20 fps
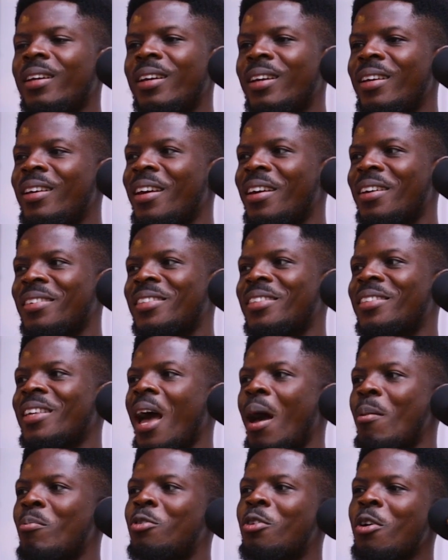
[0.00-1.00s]
Yes,
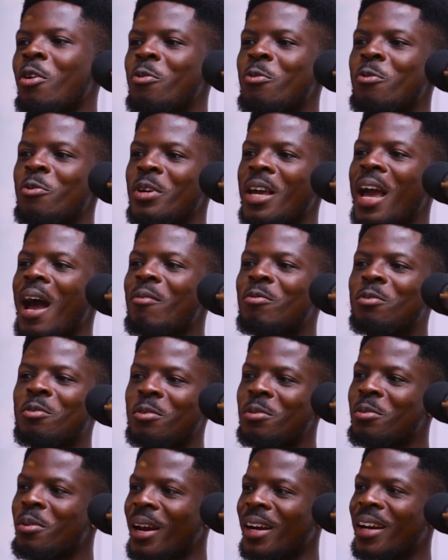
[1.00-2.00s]
I'm sure we have to
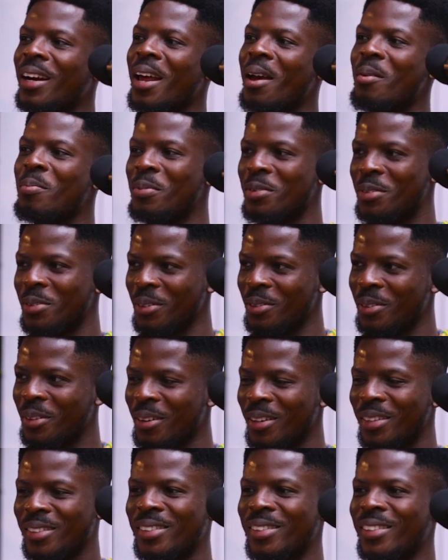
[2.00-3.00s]
do another episode
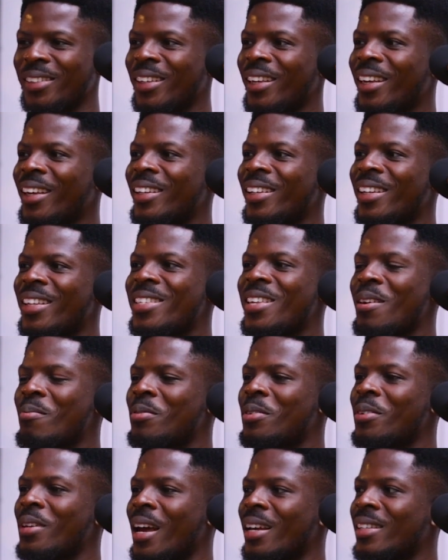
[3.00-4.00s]
because this
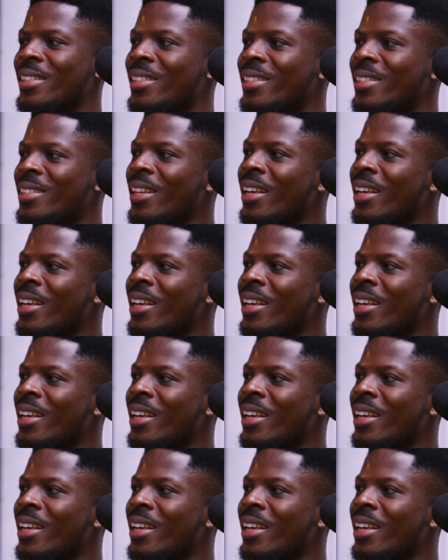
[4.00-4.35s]
episode has.